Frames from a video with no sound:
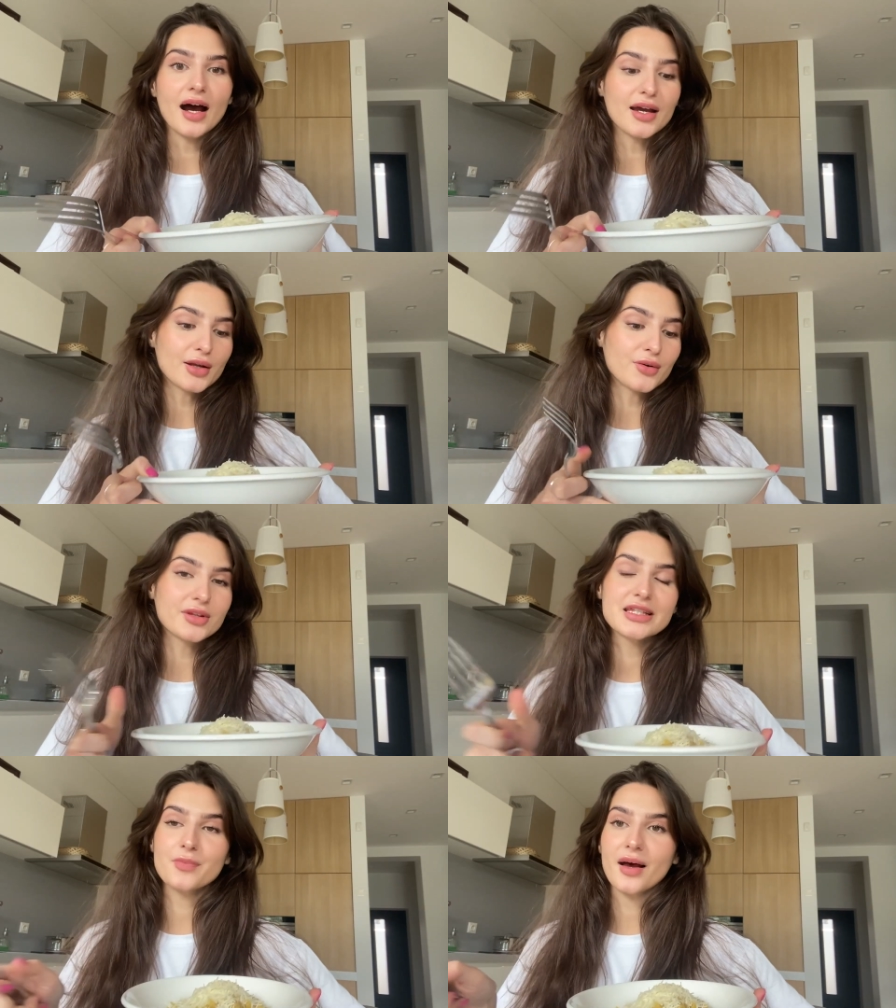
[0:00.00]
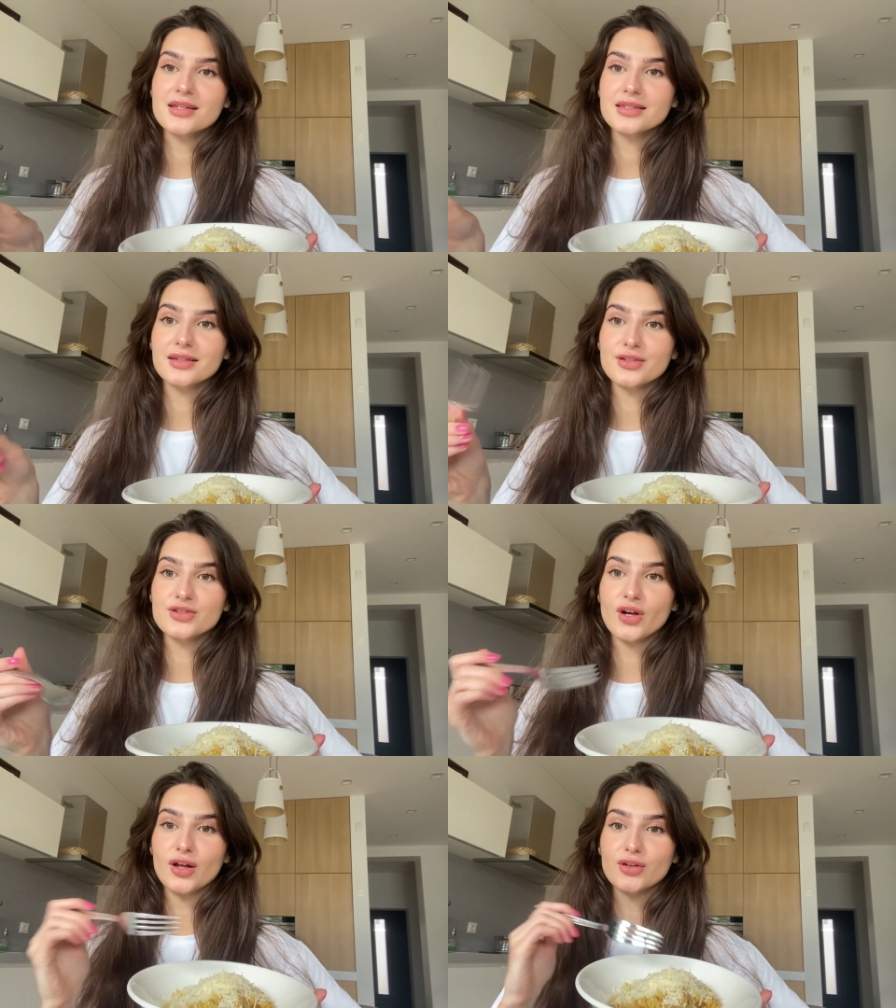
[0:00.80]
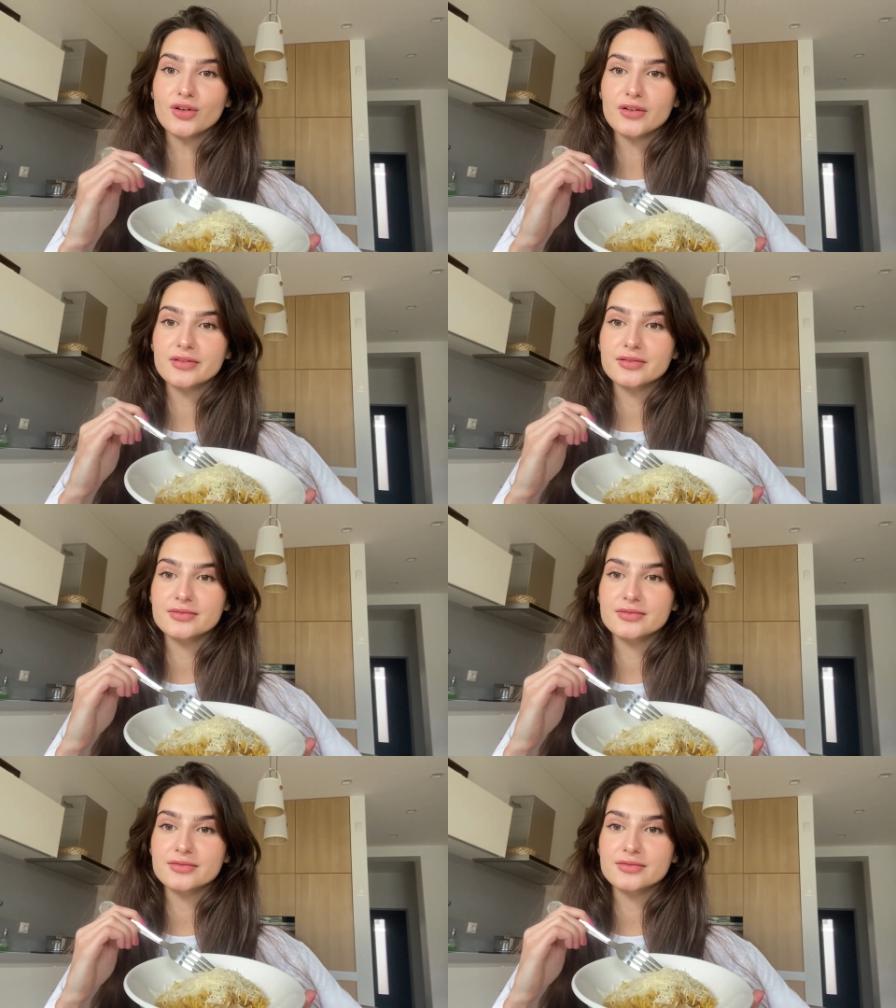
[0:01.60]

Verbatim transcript: I know this pasta does not look...